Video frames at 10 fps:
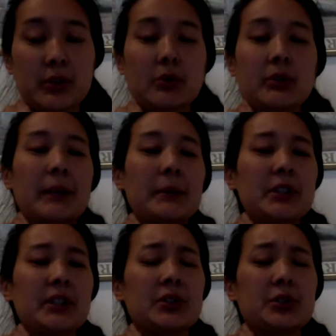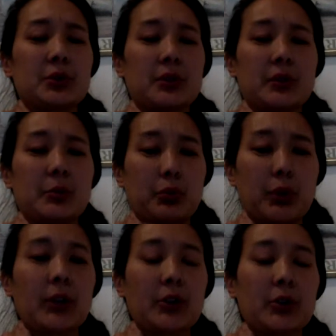So climate change is sort of a
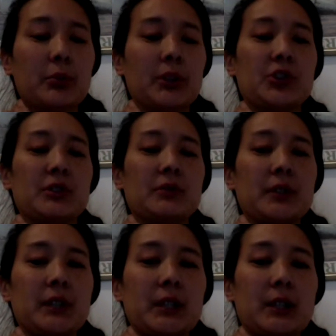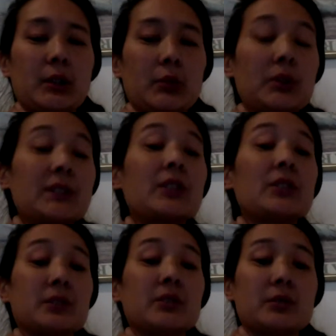broader bunch of
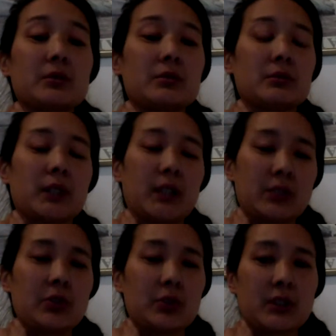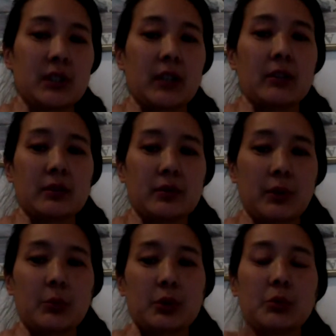results, I guess you could say,
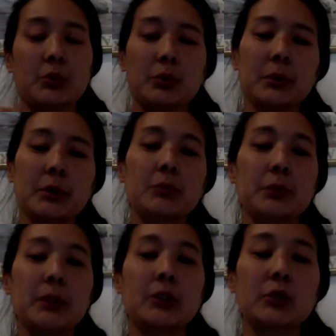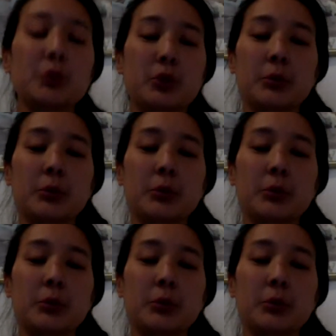from global warming. But global